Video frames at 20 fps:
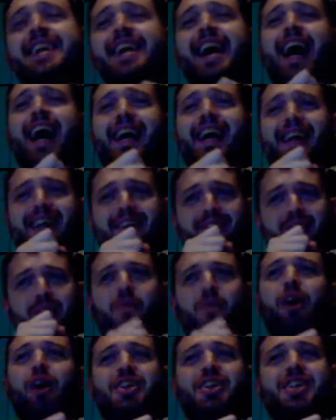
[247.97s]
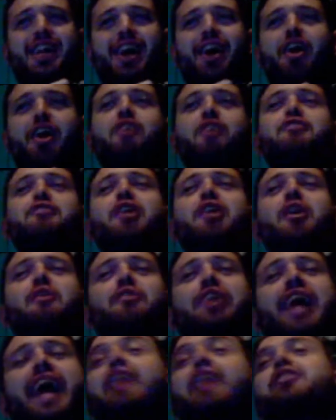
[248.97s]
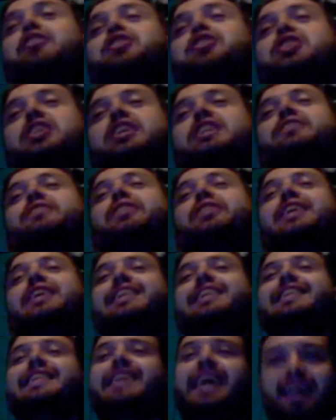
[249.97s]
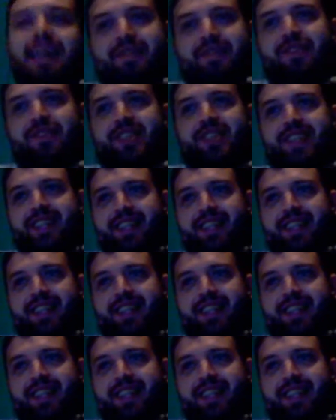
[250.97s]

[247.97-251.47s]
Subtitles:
I'm gonna have to watch that over and over again just for the laughs.